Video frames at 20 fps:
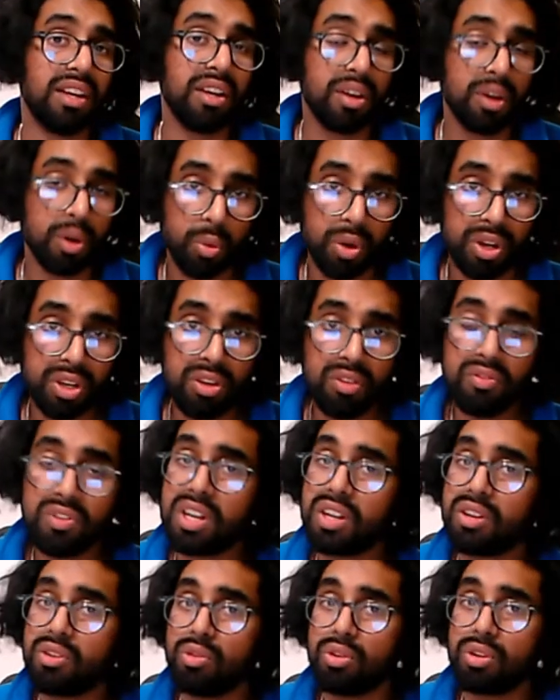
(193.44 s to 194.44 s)
When you've
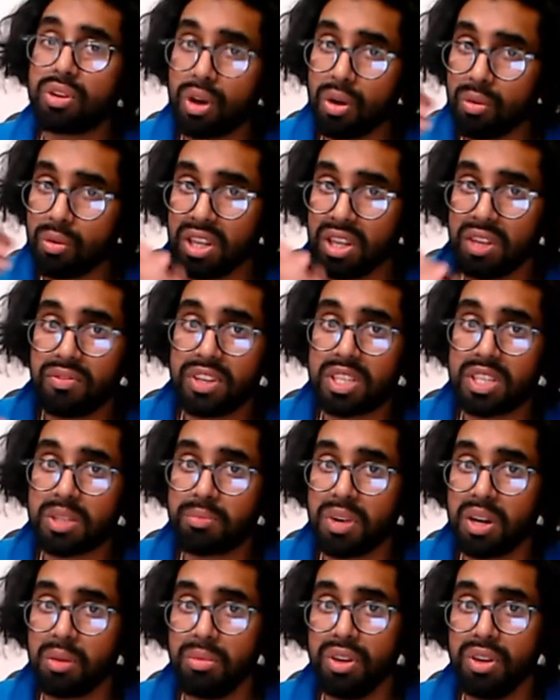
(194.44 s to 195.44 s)
done your gold leaf
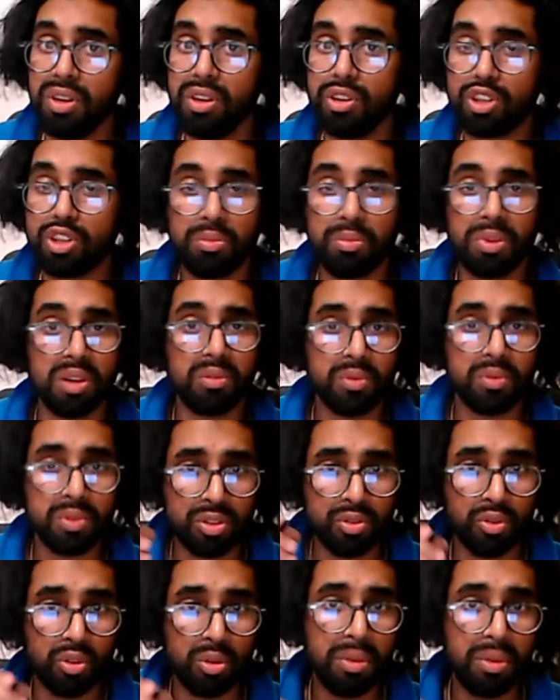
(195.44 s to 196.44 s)
experiment, you should be able
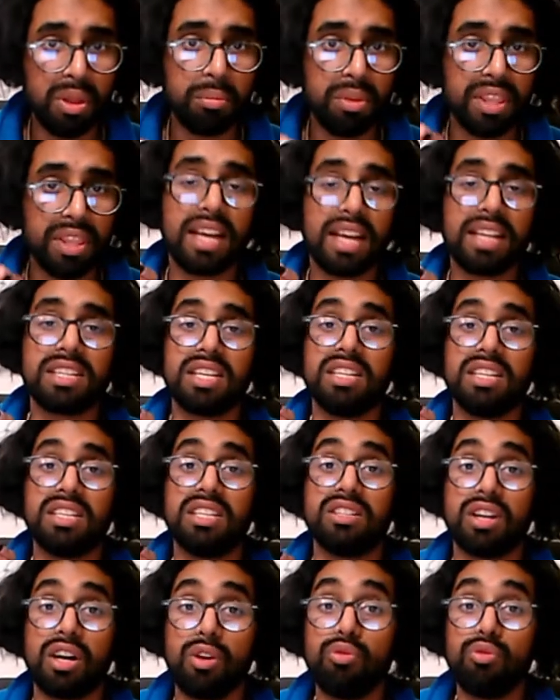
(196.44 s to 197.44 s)
to remember that it
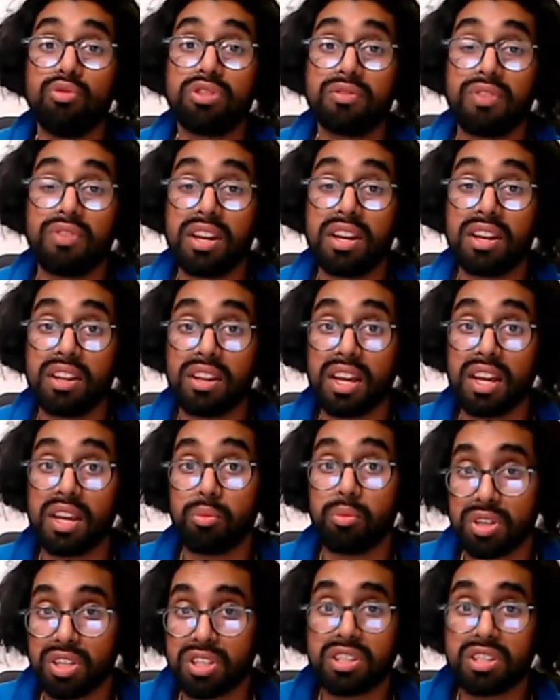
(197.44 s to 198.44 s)
is ultraviolet
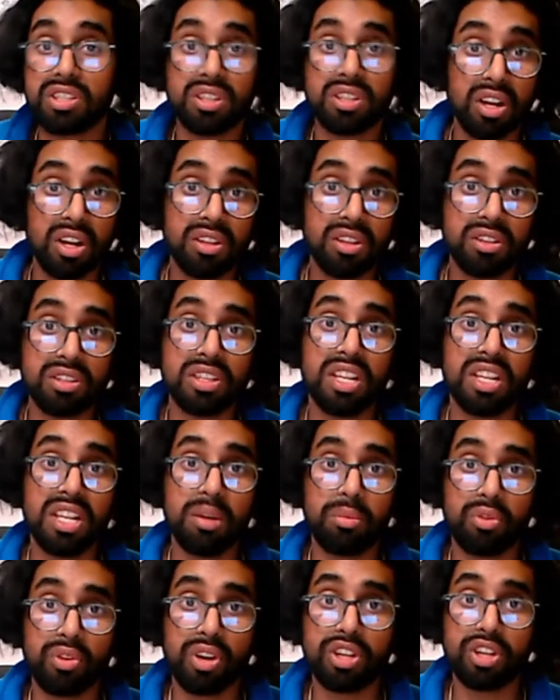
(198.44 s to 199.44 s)
light which starts the
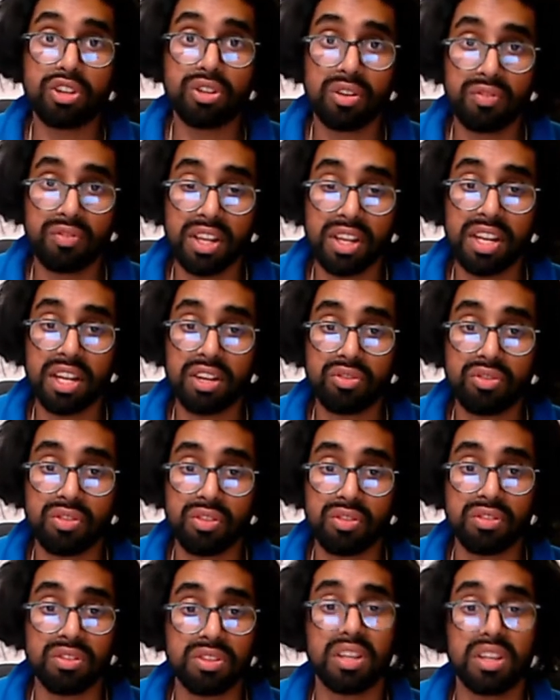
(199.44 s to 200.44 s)
liberation of the
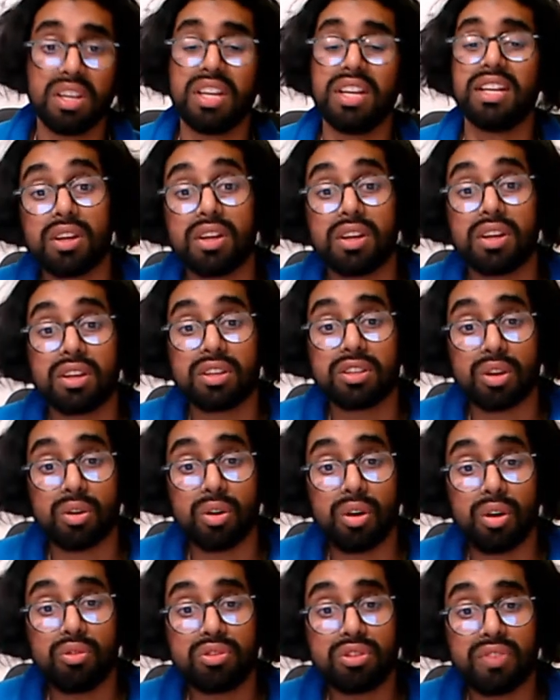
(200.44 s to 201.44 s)
electrons.
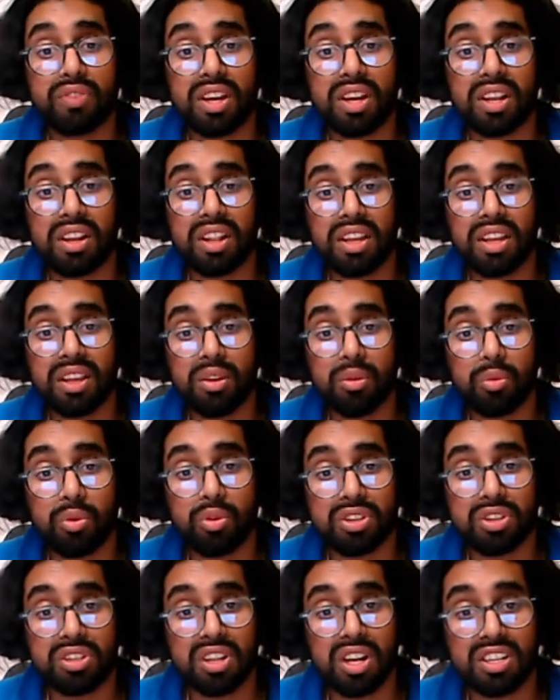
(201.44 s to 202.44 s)
So ultraviolet light
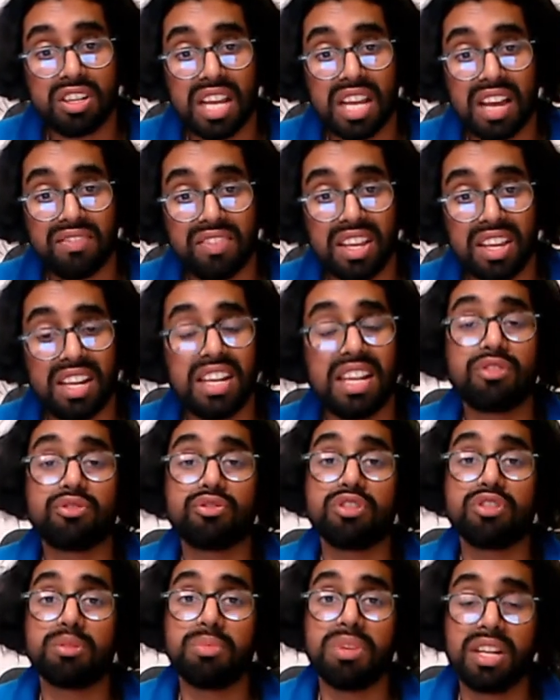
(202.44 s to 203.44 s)
will start to have the
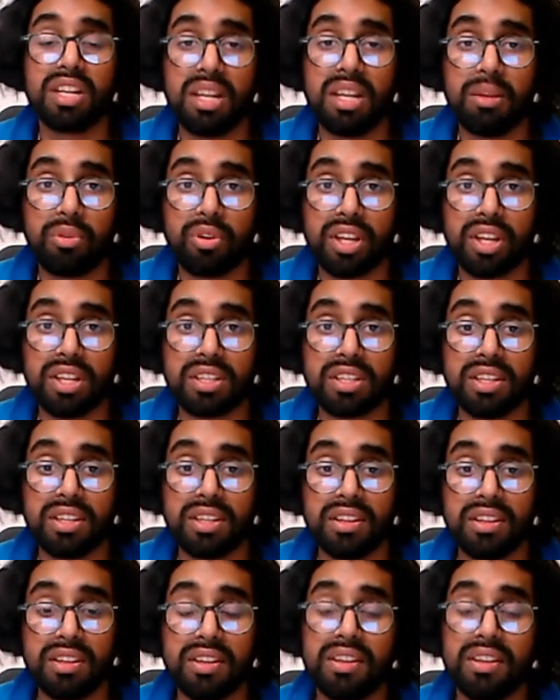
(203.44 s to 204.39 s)
electrons being liberated.